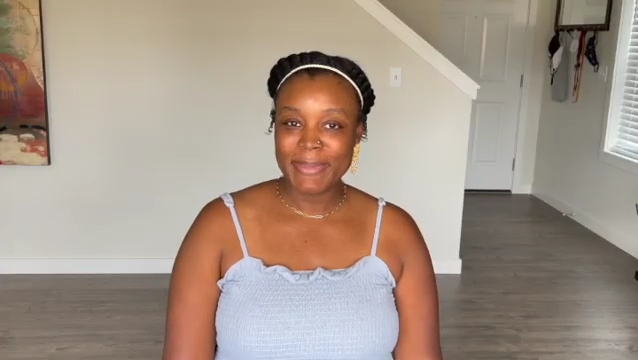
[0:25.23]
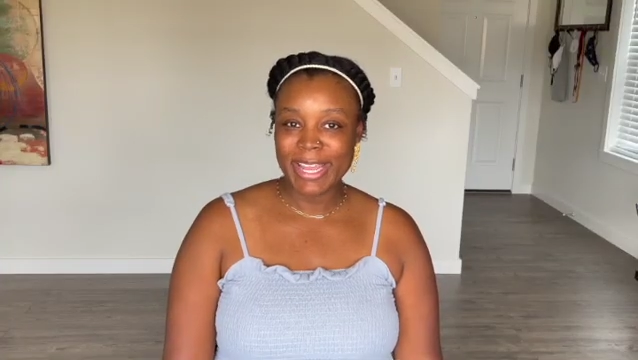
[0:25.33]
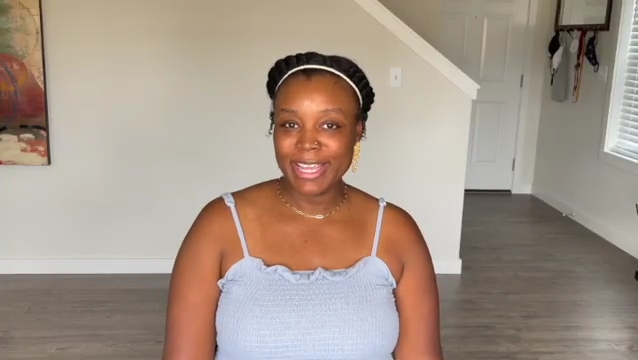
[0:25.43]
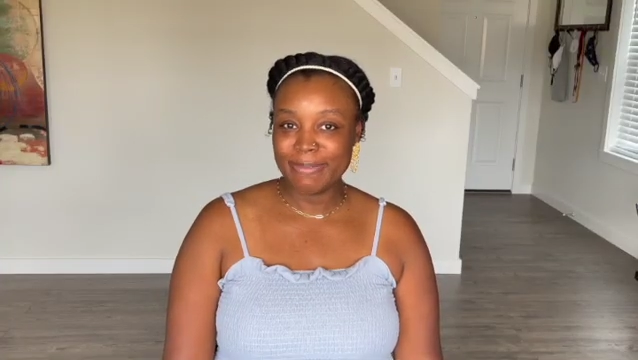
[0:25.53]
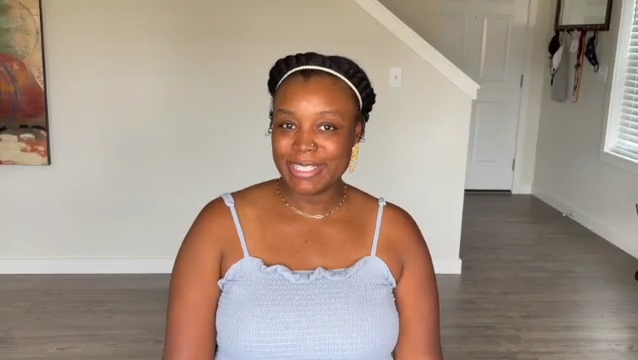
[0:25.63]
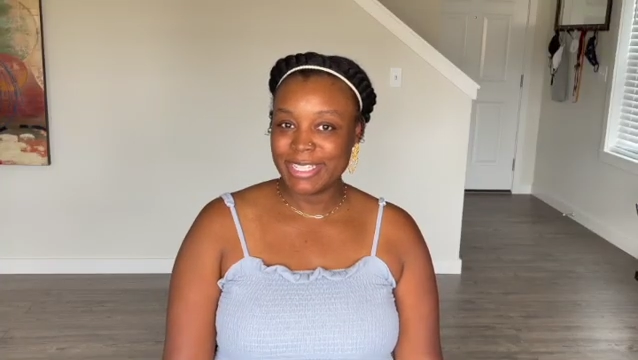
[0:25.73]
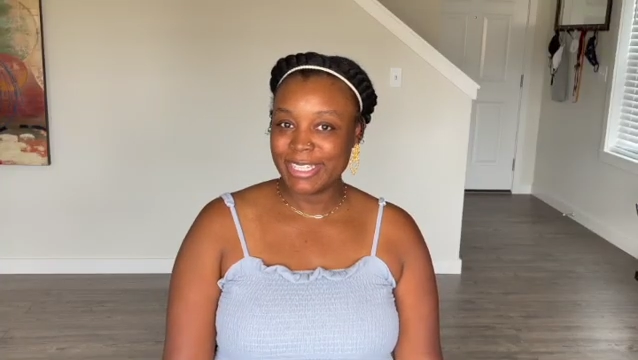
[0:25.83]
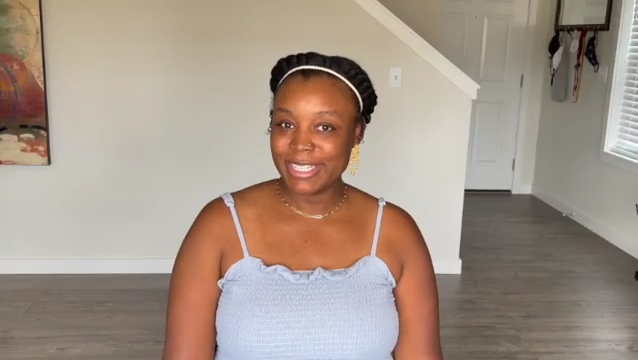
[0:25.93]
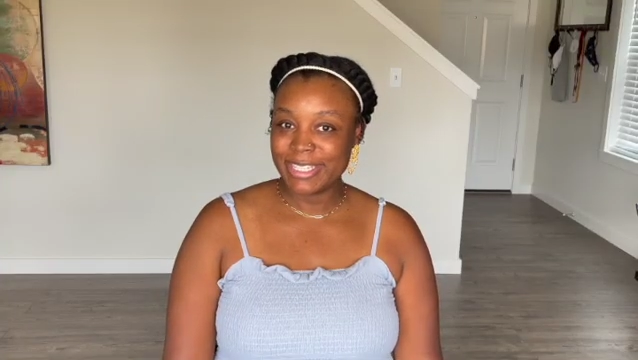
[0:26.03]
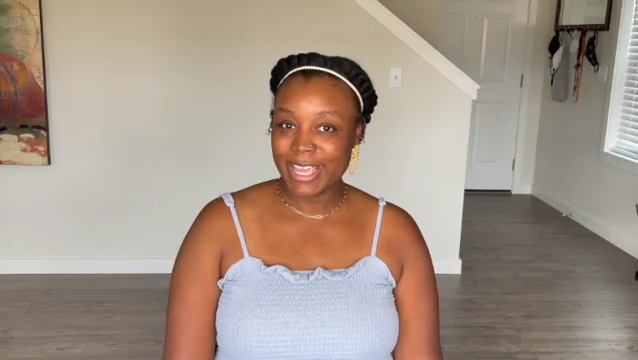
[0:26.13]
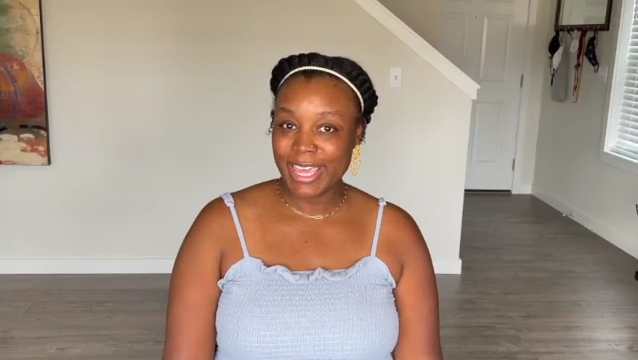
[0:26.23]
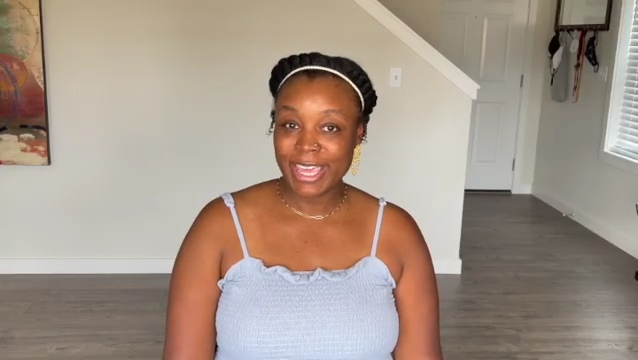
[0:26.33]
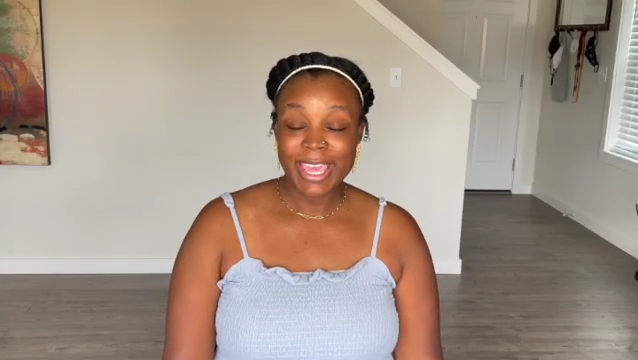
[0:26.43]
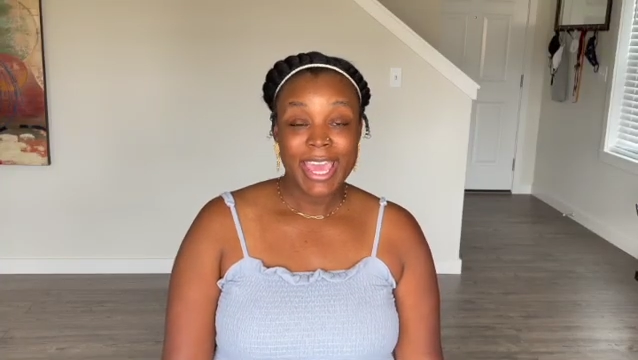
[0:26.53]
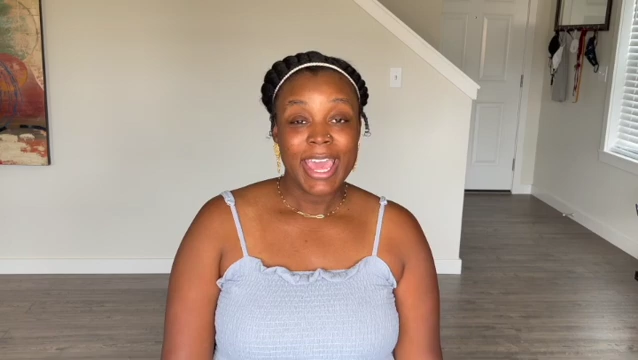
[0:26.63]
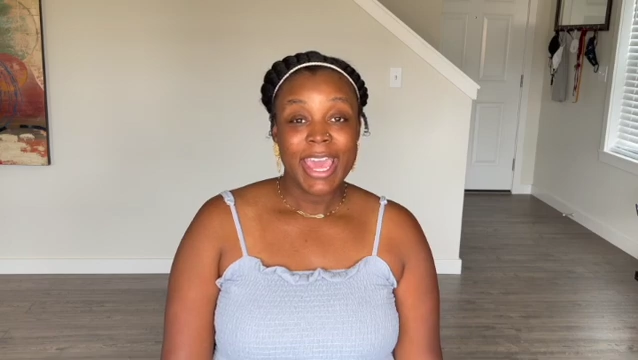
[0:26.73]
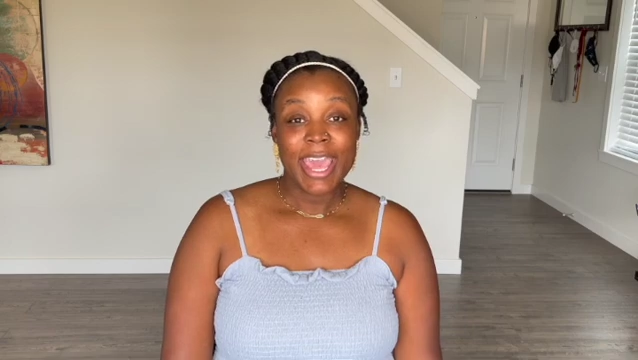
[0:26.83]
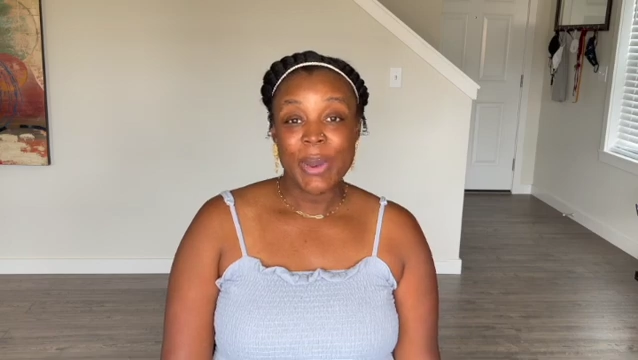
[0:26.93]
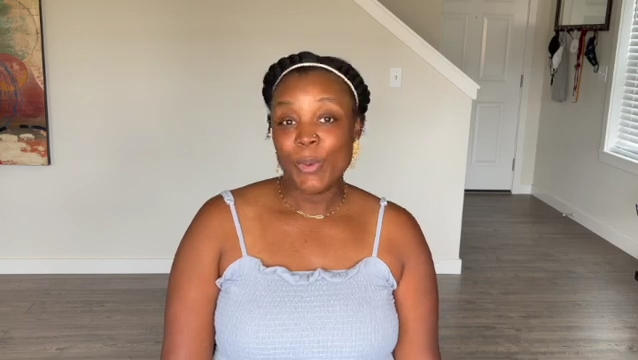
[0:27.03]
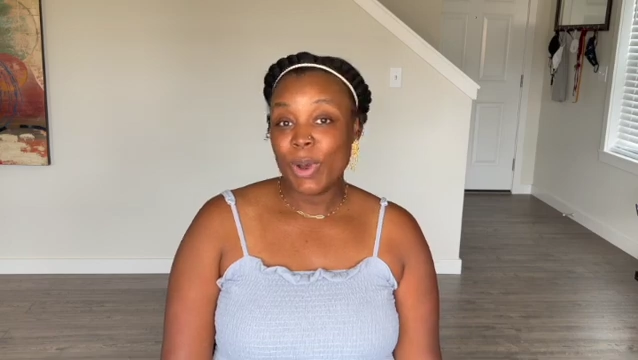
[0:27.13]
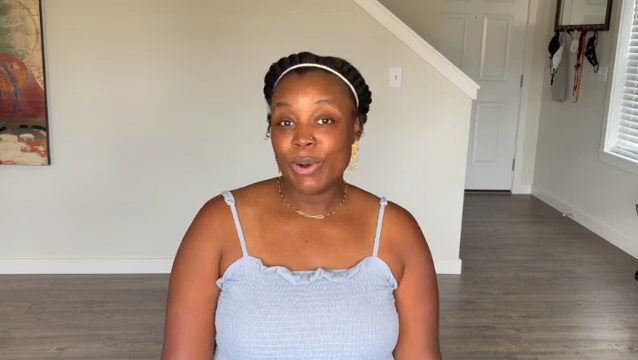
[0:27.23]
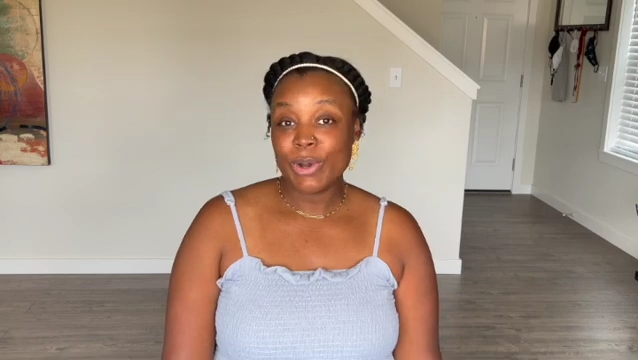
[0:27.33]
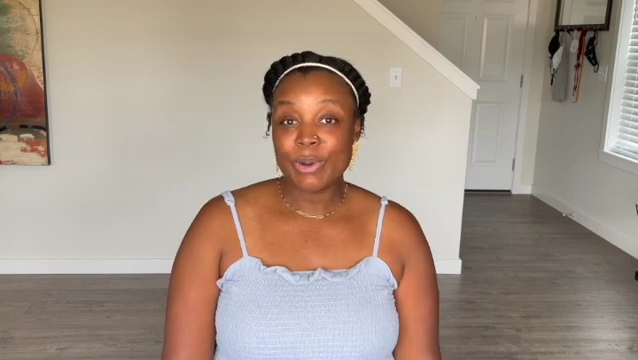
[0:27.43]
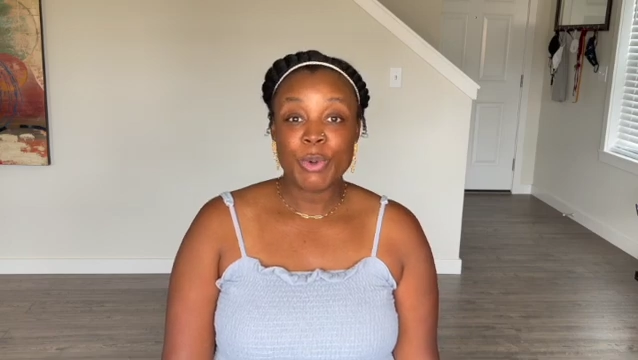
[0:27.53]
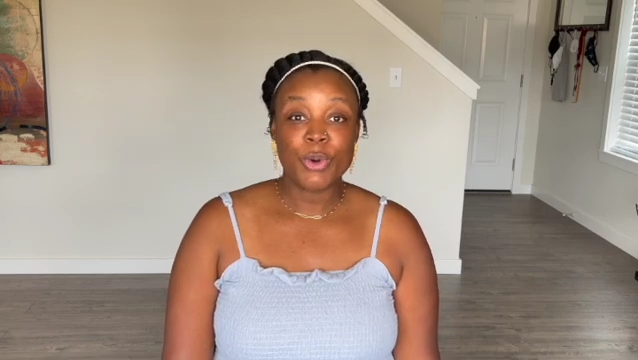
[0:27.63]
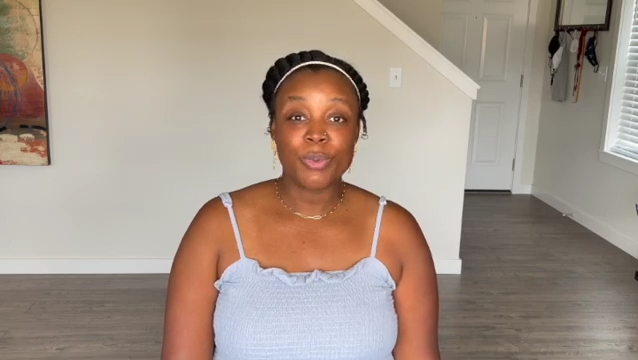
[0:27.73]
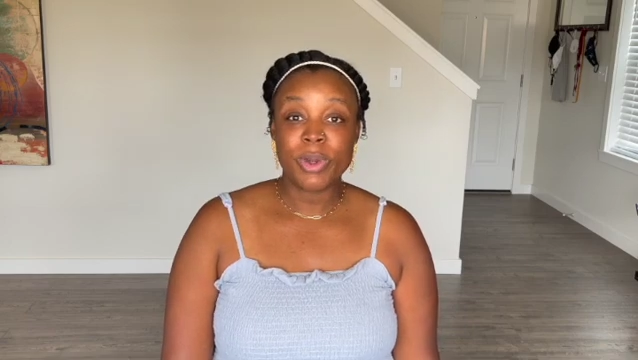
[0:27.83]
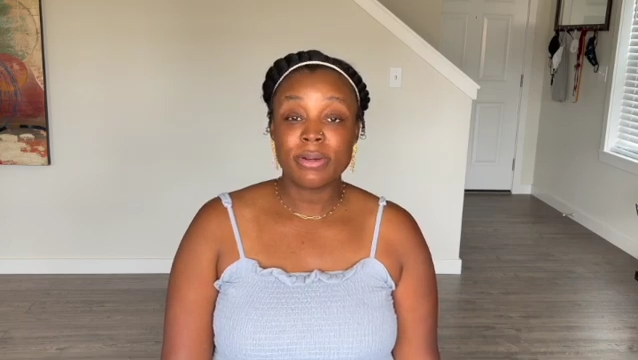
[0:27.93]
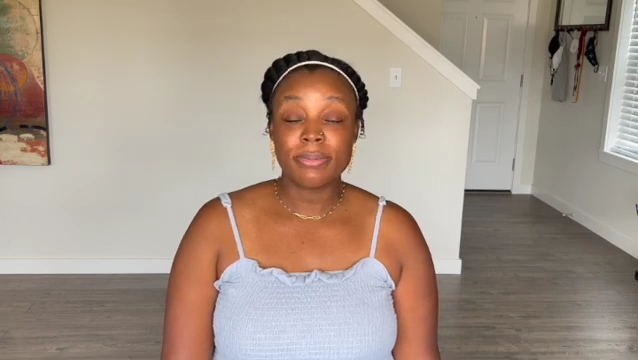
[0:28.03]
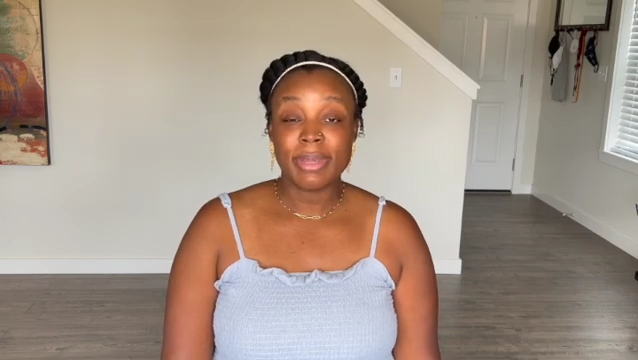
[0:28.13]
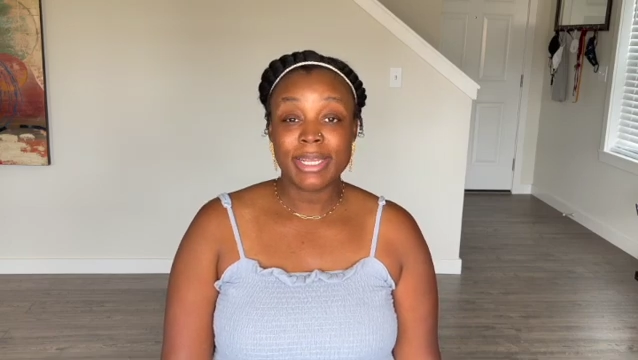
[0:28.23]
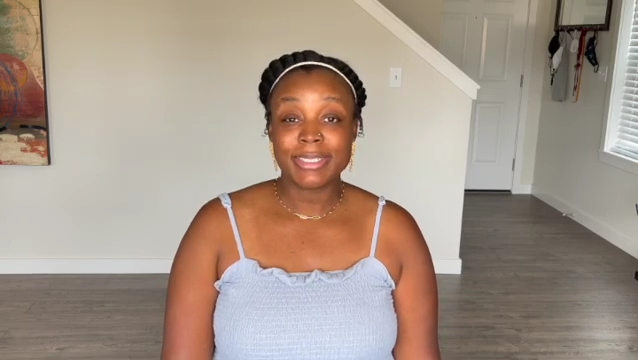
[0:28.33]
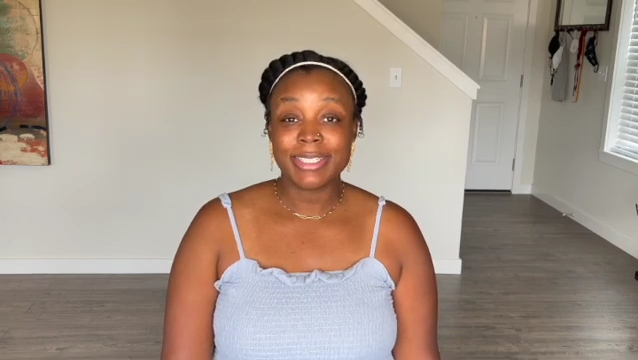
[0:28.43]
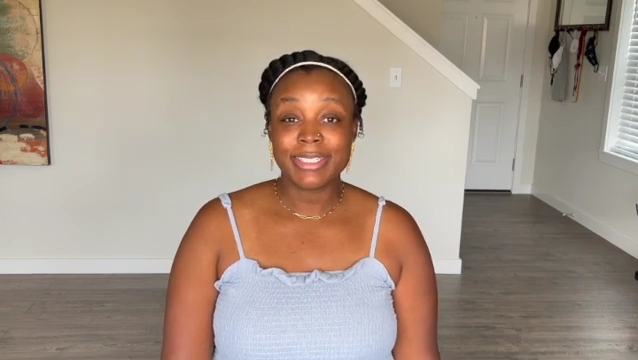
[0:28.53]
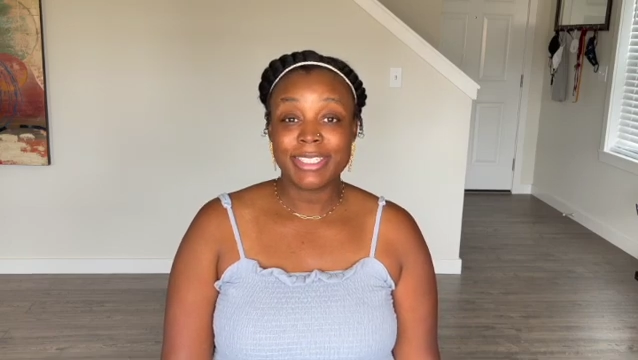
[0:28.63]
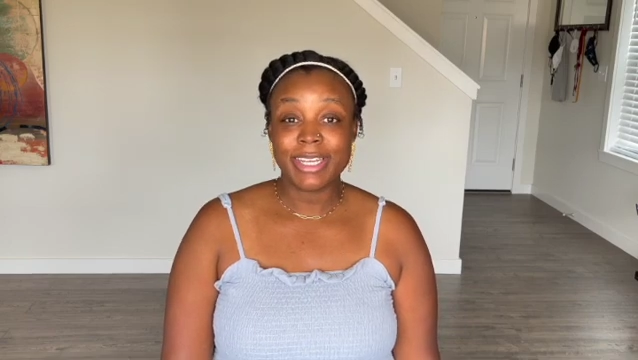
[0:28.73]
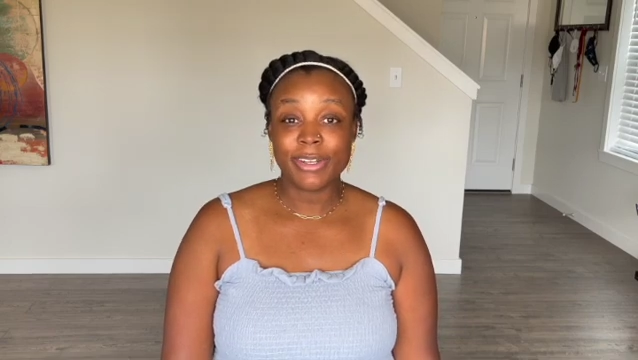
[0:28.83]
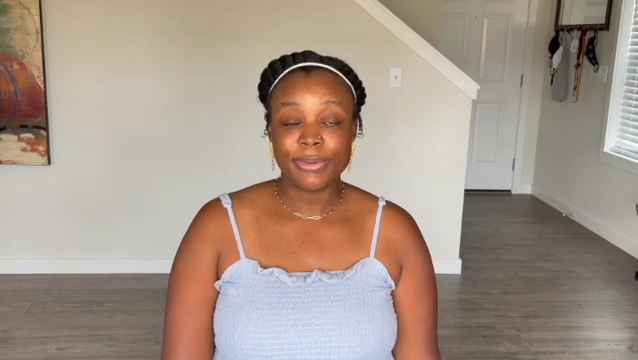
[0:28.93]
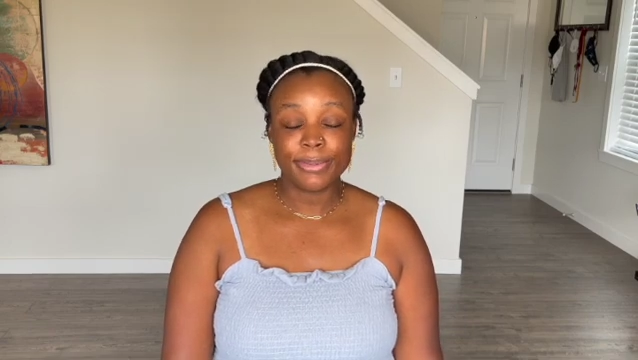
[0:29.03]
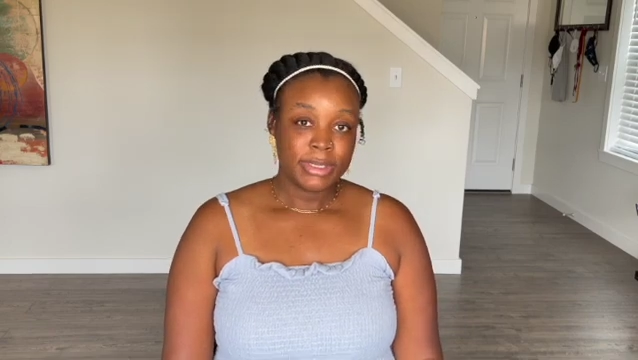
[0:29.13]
My name is Elente, and welcome back to the channel.